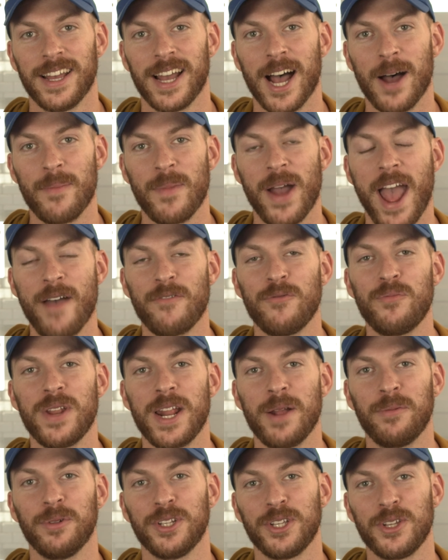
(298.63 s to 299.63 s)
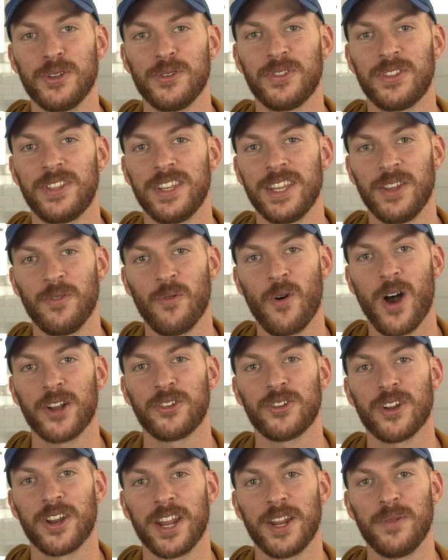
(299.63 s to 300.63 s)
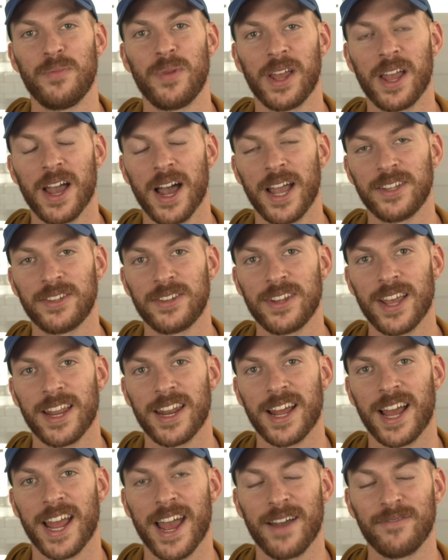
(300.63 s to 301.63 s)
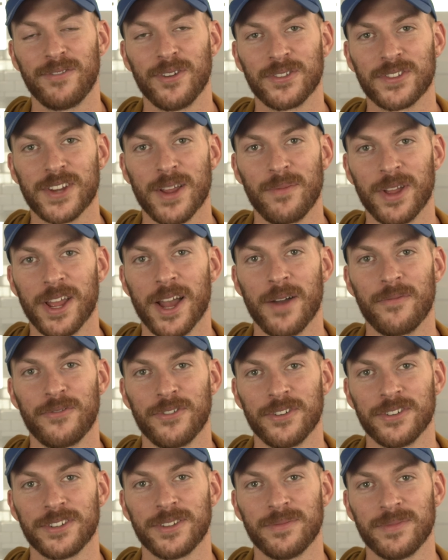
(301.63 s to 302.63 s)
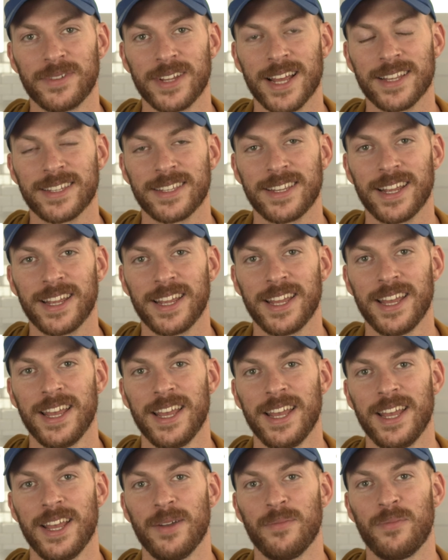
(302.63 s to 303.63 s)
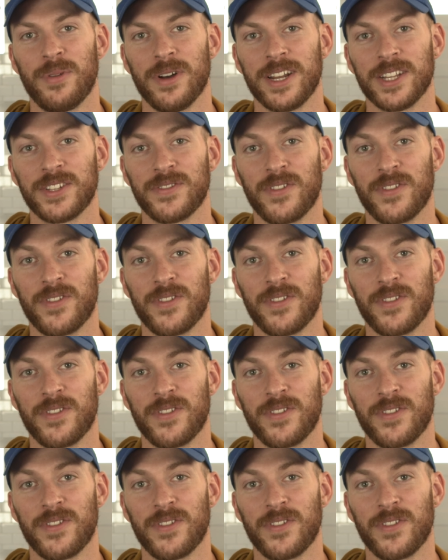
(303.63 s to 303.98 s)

Um, I haven't been able to use the watch on any big hikes yet. I have those coming up for some testing, but